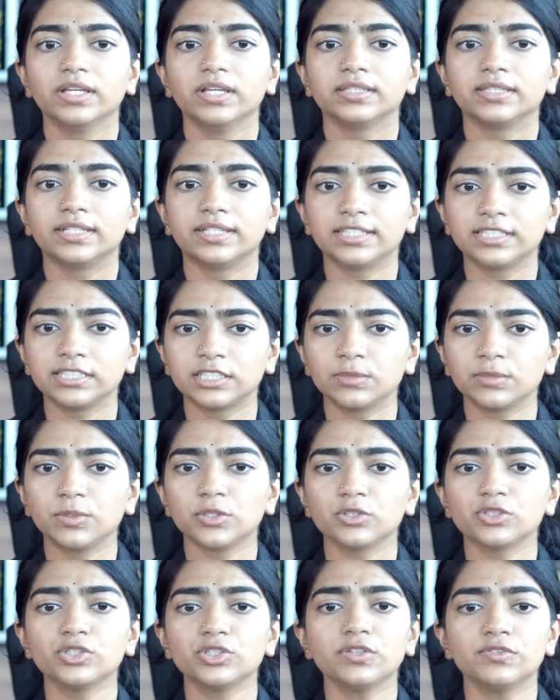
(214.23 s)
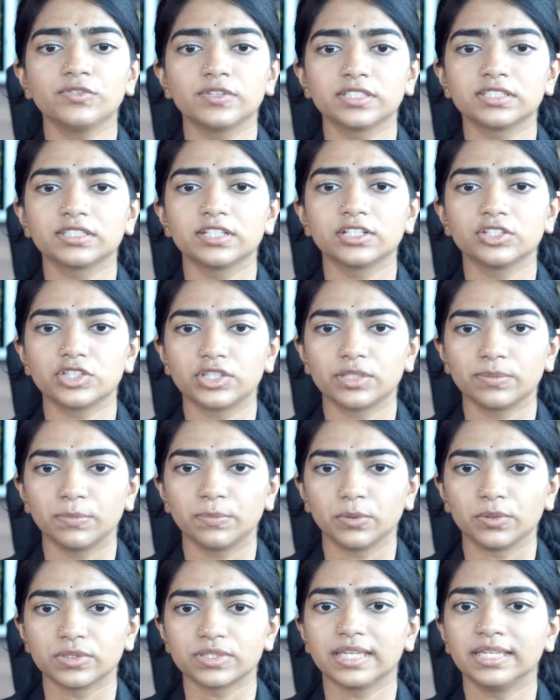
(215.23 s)
The distribution of research
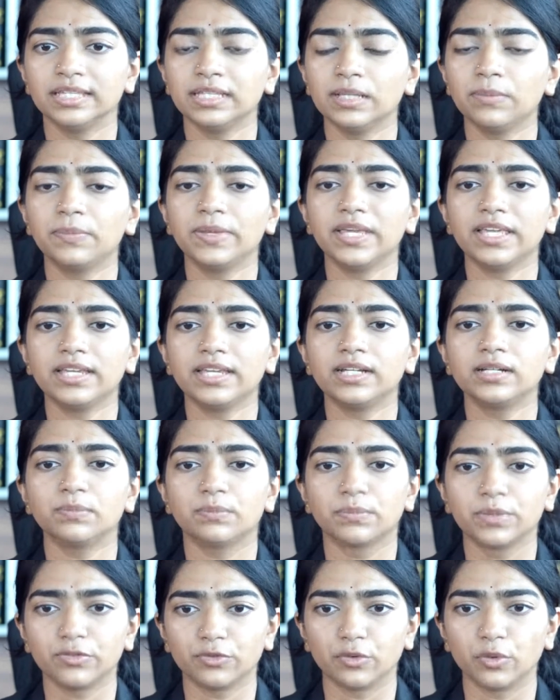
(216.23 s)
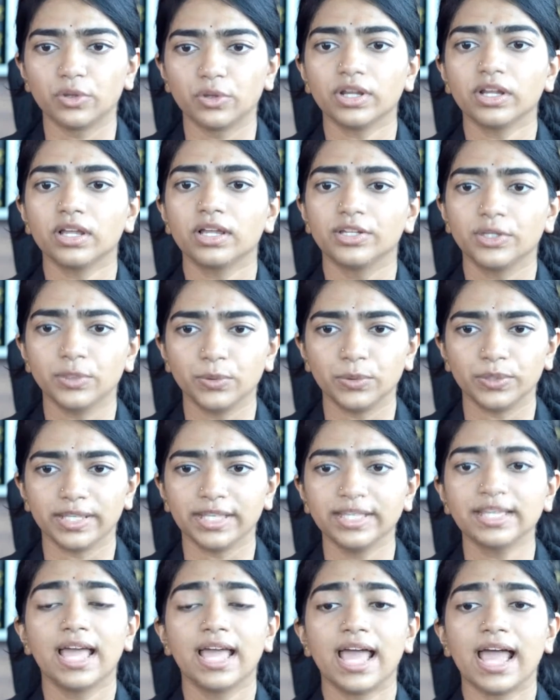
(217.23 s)
reports in the period before,
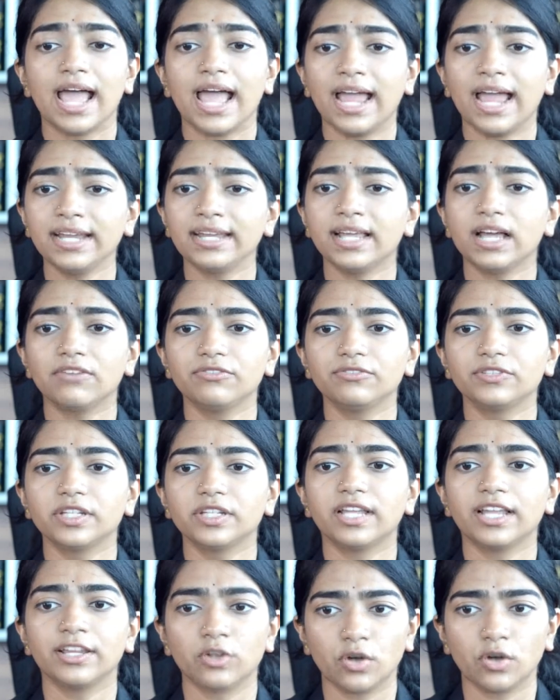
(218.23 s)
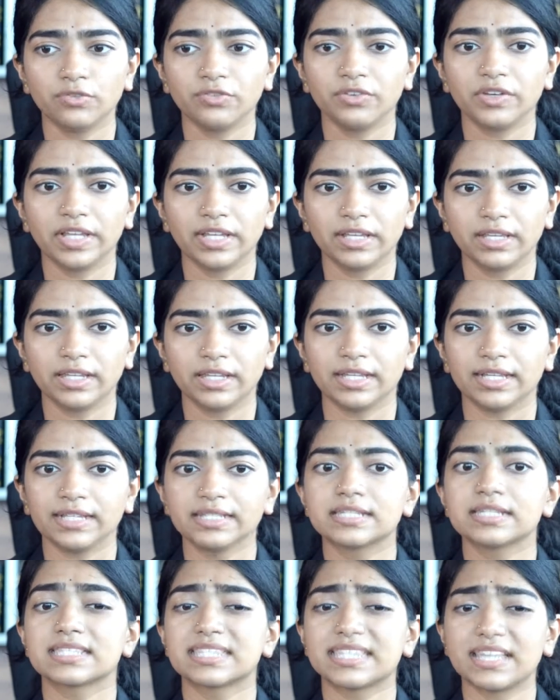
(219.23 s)
during, and after an offering
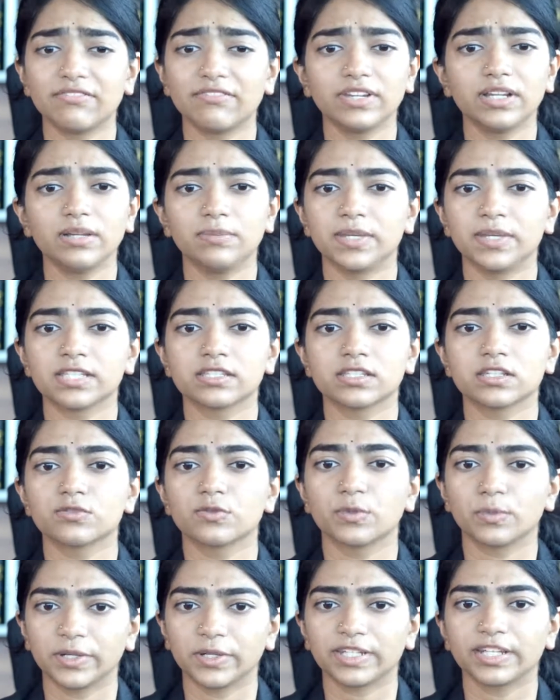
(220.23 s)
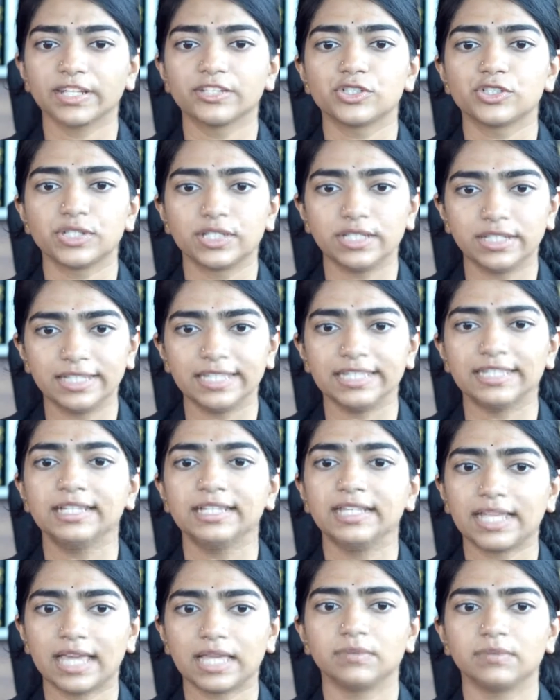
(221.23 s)
creates several bases for potential
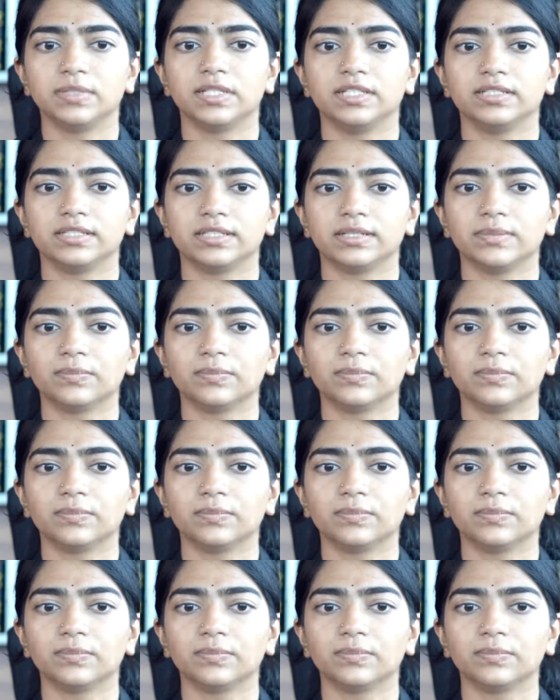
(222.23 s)
legal liability.